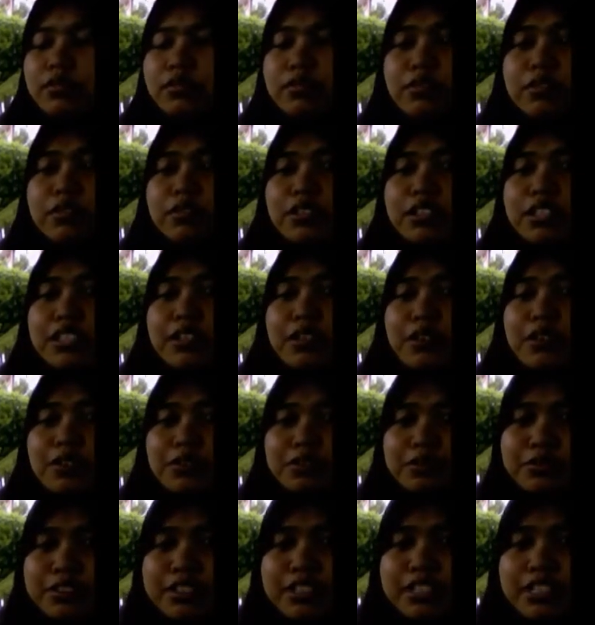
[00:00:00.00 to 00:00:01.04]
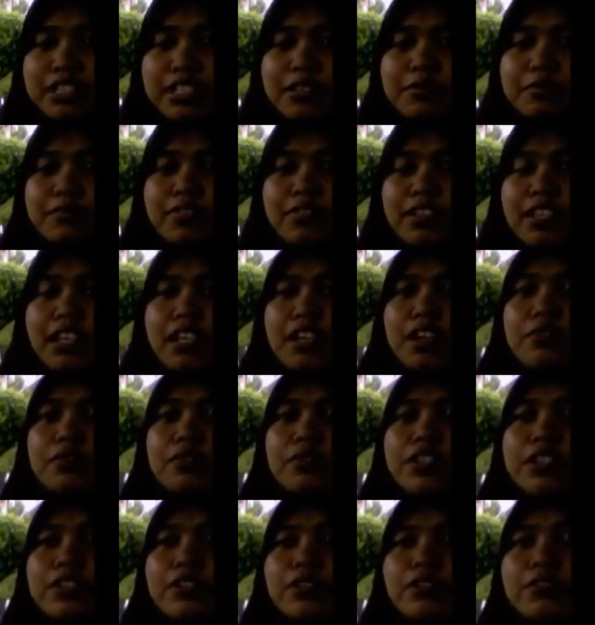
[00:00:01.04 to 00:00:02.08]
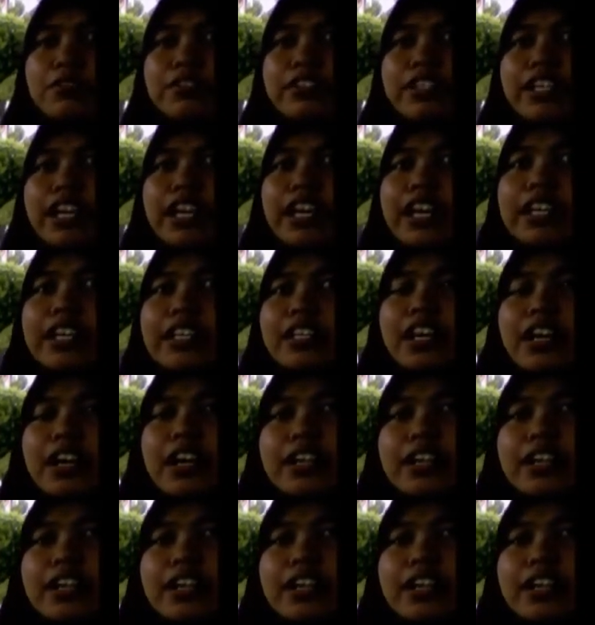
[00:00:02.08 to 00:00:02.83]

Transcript: for the conclusion, we know that